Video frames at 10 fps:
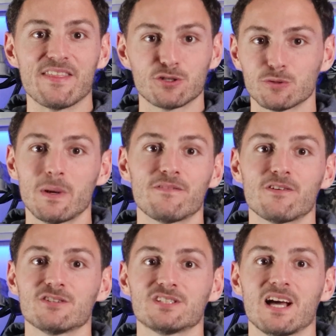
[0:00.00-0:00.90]
And this was my
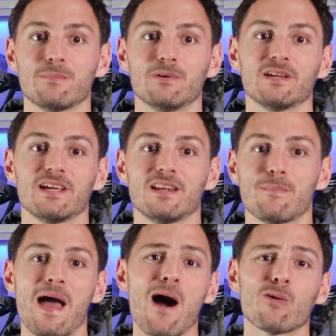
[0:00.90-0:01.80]
first time putting in
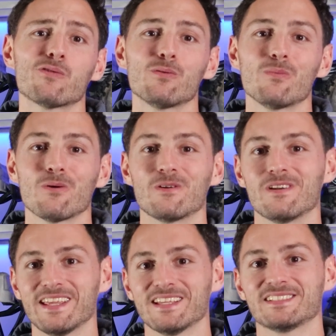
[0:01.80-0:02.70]
a powerful motor
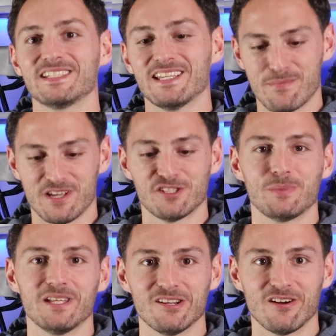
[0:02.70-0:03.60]
and E S C in my
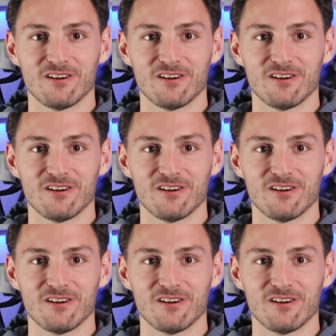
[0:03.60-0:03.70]
speed